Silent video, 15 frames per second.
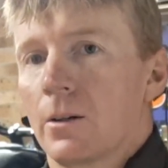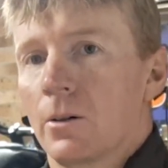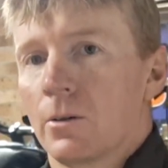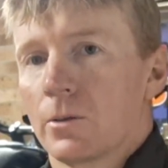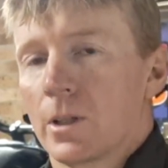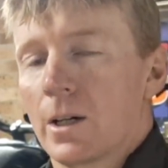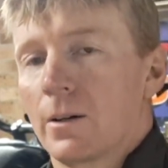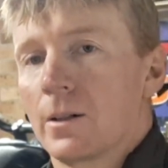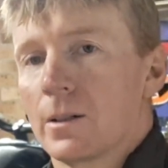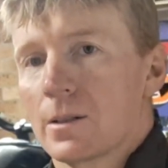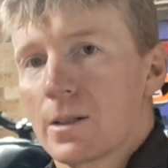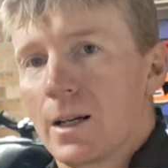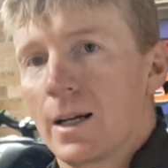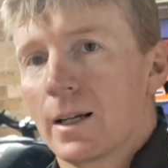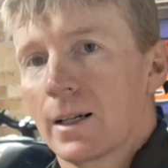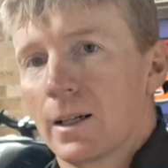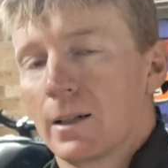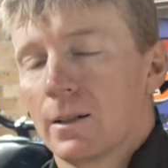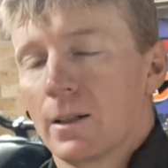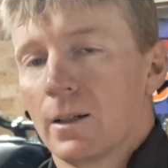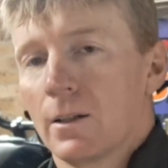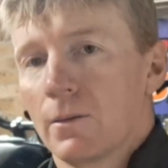ongoing saga
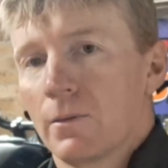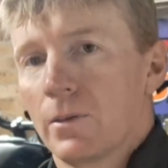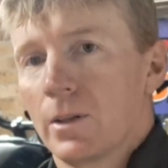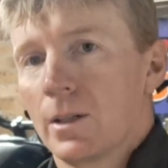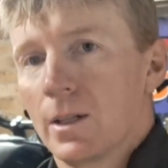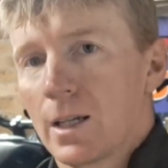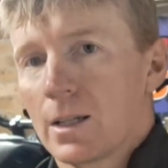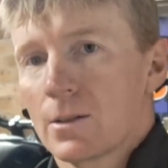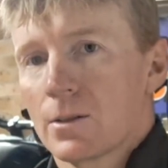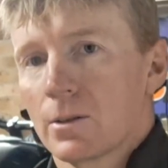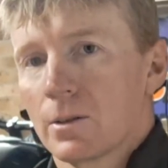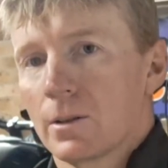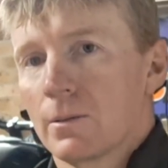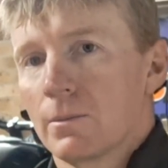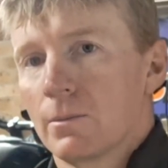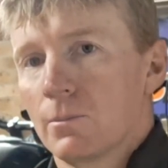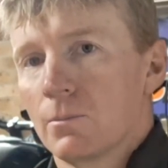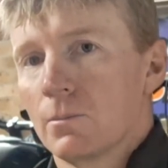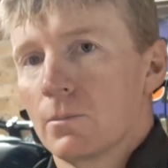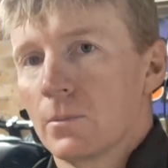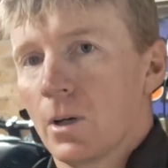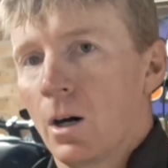for the next sort of,
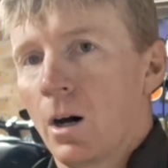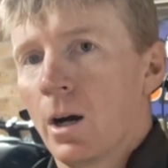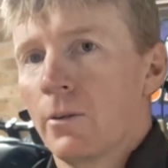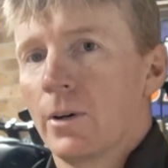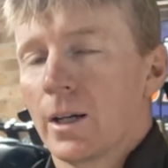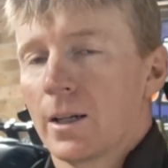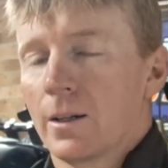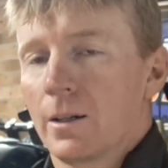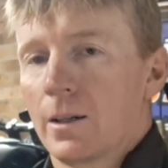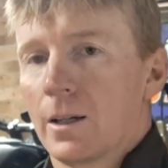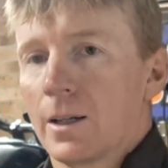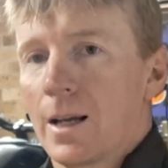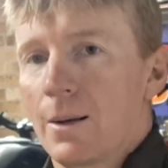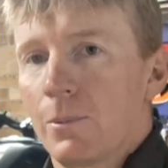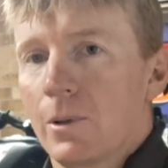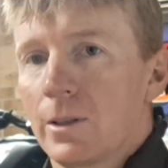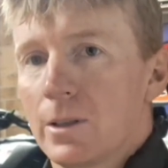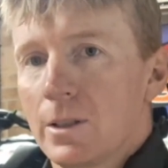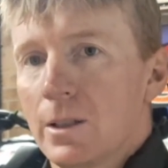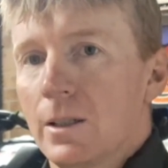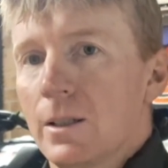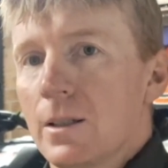I reckon, a couple of
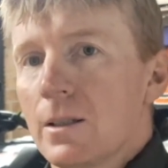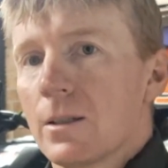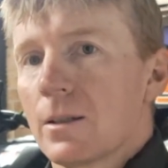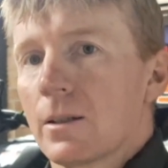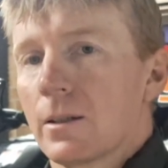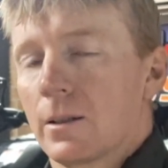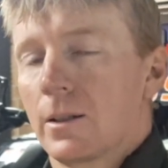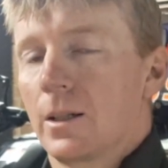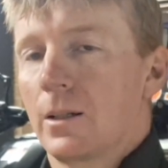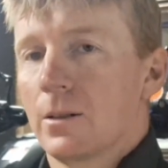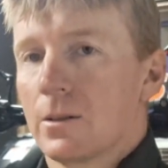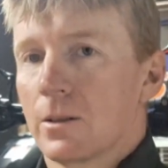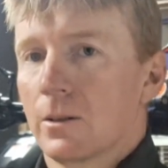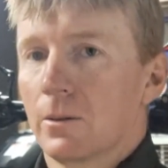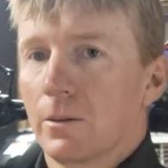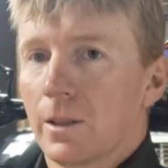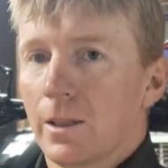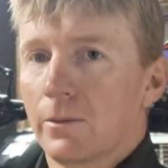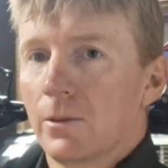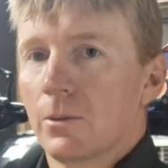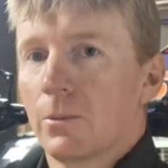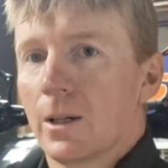years, until
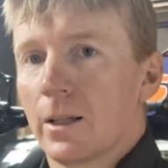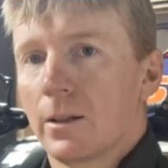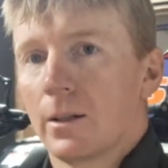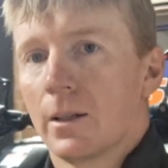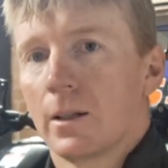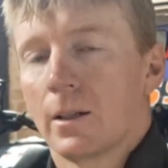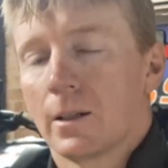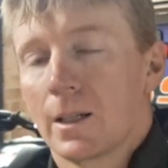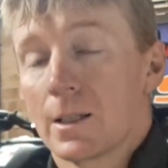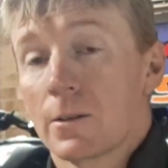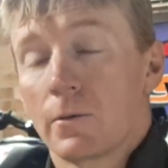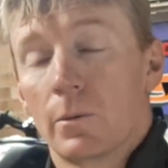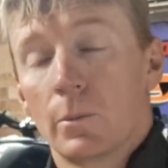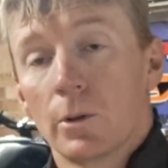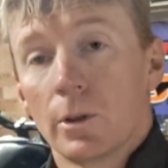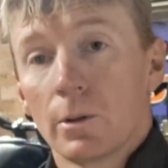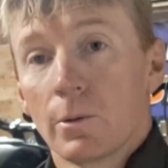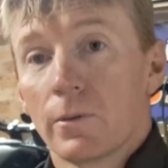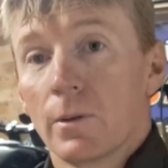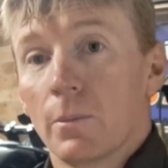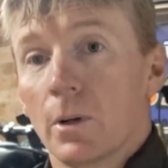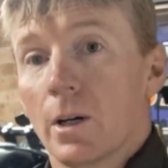everyone gets familiar
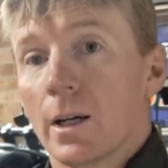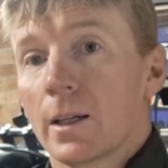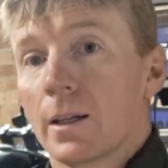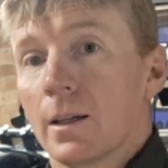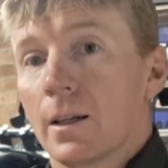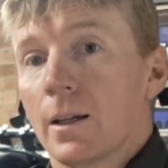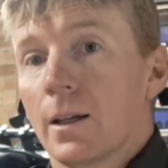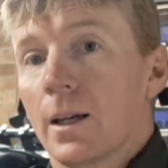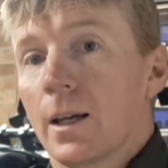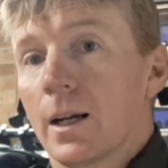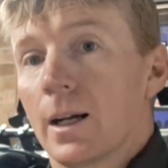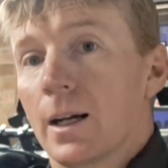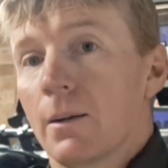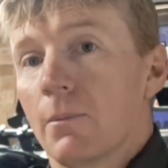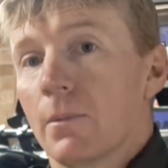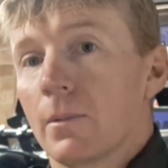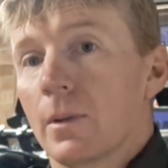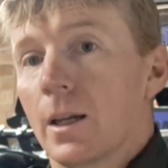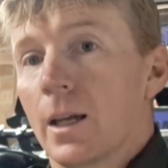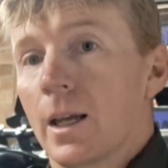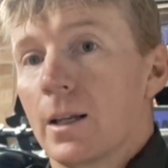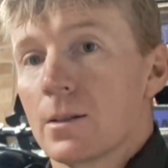with the bike,
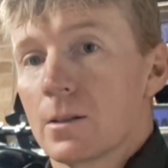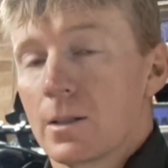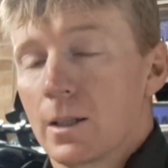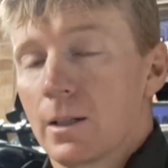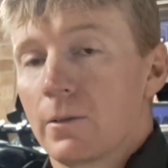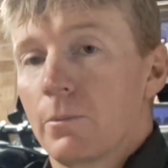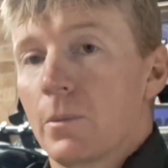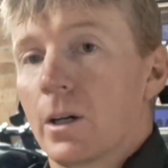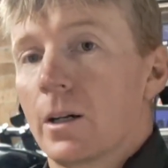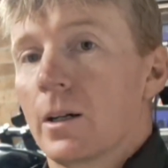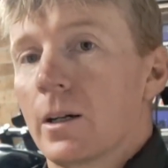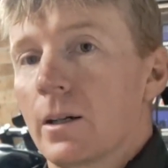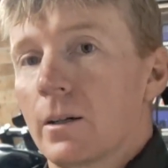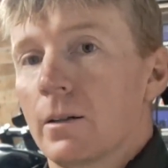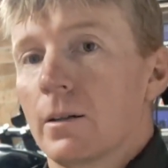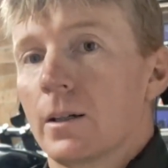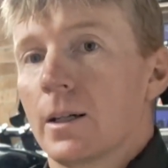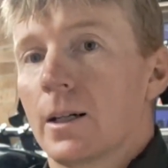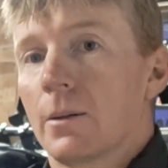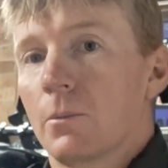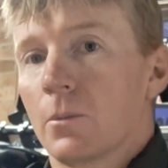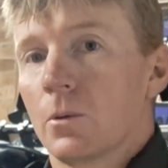and Cfmoto
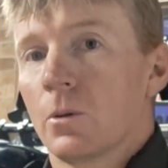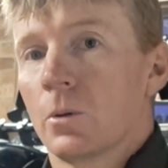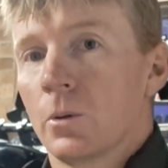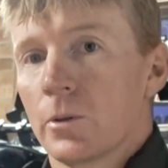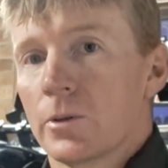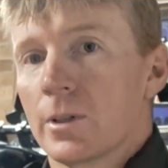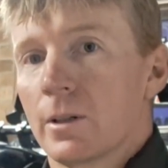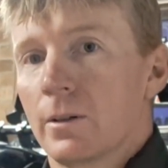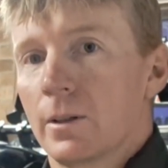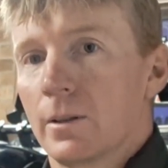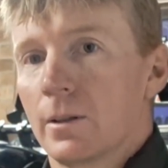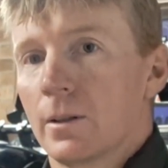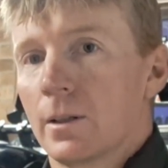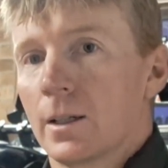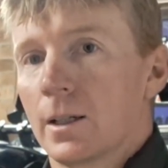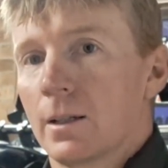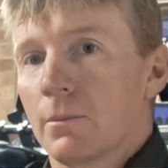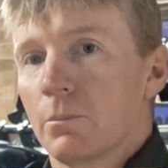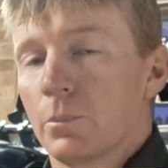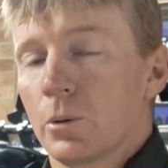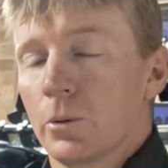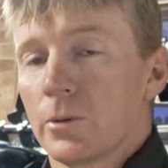also
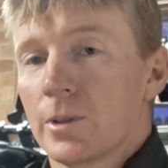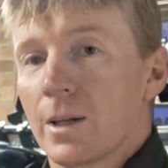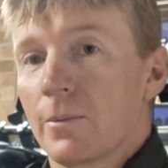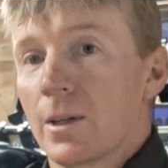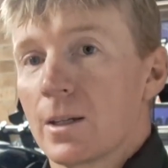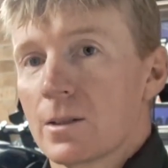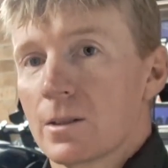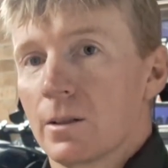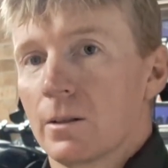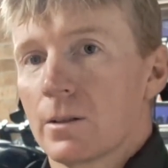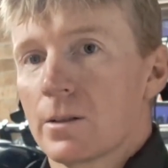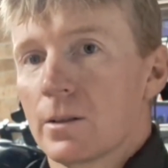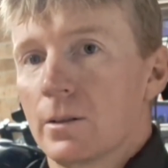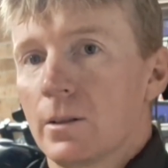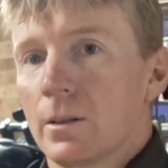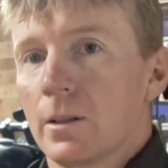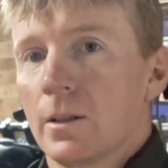pulls up their socks and